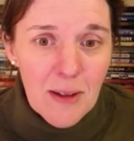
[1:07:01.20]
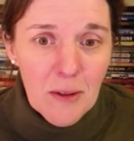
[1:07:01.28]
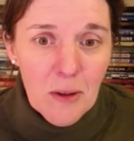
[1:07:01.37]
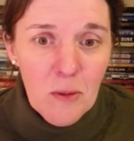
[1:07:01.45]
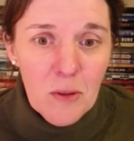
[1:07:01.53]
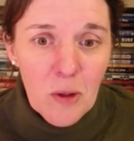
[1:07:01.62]

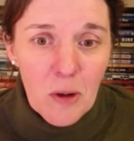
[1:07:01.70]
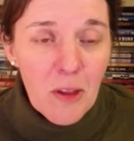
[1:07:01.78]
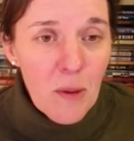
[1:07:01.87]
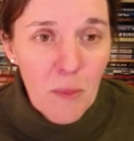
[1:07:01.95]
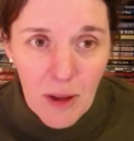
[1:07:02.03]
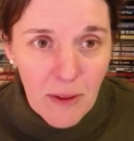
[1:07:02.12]
go to
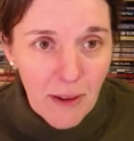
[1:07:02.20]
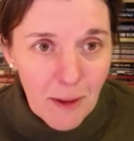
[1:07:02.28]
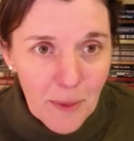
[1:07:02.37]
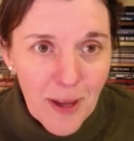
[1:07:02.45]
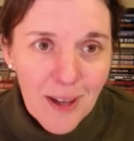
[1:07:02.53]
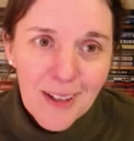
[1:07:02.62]
their book
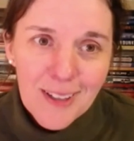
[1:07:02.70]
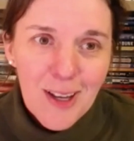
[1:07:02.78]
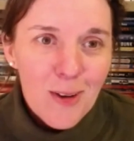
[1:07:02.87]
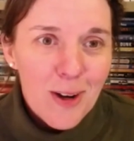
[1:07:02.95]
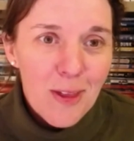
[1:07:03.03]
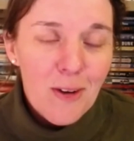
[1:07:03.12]
club,
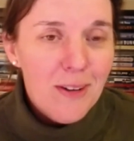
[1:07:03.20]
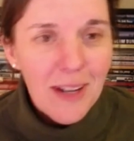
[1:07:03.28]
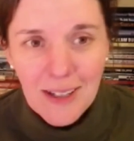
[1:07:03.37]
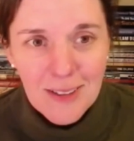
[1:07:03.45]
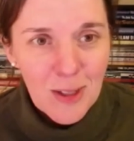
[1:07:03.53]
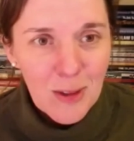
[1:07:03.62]
go to their
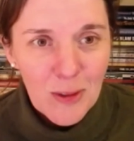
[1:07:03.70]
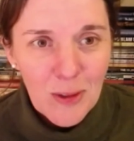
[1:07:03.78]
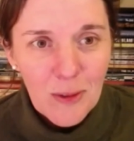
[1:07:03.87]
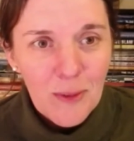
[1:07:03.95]
knitting circle,